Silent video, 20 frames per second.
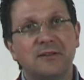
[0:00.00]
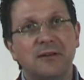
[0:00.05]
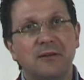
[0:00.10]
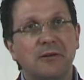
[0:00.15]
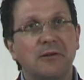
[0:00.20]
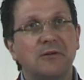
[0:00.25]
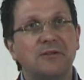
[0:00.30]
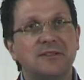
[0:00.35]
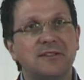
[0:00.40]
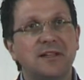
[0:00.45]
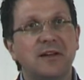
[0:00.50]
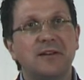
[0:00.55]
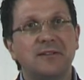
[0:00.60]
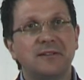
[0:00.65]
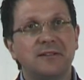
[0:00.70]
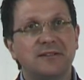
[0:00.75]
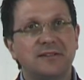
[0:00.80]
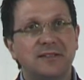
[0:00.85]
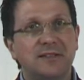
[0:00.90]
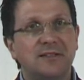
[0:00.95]
are
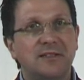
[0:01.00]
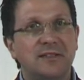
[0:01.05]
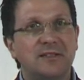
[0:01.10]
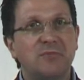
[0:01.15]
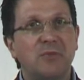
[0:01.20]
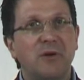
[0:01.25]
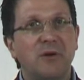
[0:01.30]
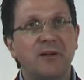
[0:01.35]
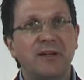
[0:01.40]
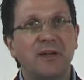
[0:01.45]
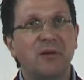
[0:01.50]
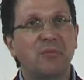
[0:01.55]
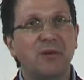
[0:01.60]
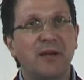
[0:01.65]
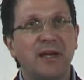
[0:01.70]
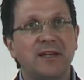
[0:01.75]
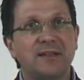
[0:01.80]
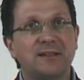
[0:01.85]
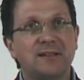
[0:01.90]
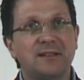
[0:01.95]
alongside us in this
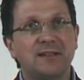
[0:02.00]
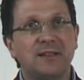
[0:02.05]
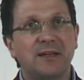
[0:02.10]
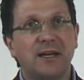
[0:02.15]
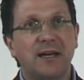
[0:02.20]
marketplace,